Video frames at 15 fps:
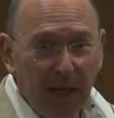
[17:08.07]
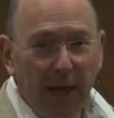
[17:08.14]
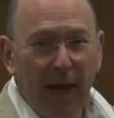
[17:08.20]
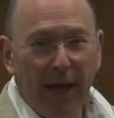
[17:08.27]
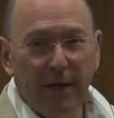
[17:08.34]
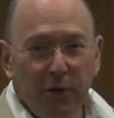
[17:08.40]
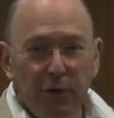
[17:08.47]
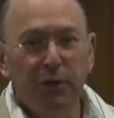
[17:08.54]

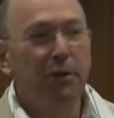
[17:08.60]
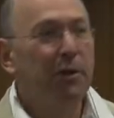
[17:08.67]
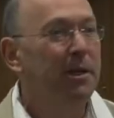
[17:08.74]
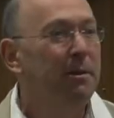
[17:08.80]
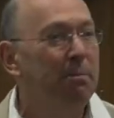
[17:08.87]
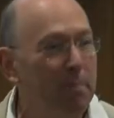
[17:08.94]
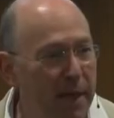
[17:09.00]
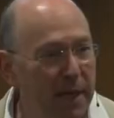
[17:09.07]
and who's good
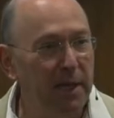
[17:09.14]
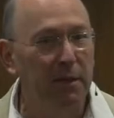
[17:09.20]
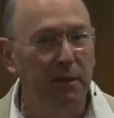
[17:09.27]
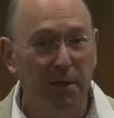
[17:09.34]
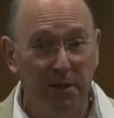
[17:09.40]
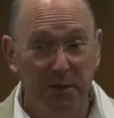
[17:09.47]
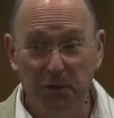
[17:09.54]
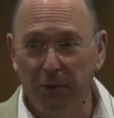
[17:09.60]
at making
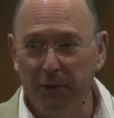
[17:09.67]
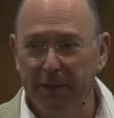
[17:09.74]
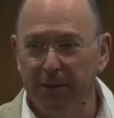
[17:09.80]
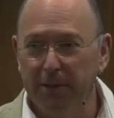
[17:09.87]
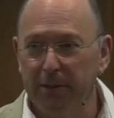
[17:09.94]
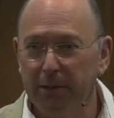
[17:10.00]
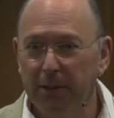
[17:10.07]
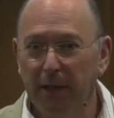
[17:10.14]
those
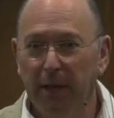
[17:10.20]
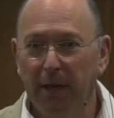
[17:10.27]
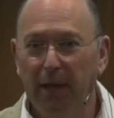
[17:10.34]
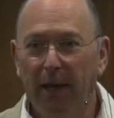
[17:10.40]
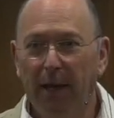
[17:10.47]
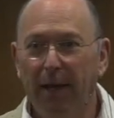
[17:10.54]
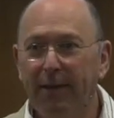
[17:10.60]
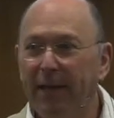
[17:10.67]
noises.
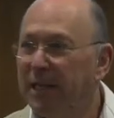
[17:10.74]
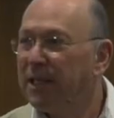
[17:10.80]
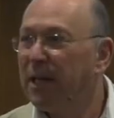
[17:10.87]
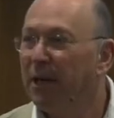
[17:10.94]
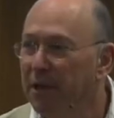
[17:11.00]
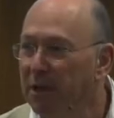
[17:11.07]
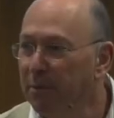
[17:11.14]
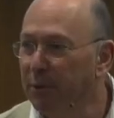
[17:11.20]
And that's how
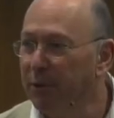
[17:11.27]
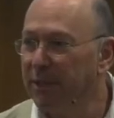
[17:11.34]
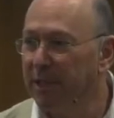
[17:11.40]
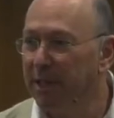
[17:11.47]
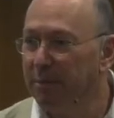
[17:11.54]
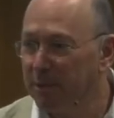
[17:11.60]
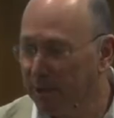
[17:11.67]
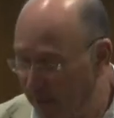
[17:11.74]
you put
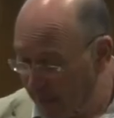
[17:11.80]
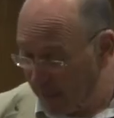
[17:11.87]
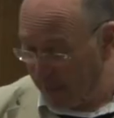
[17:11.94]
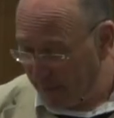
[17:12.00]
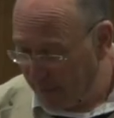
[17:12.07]
teams together.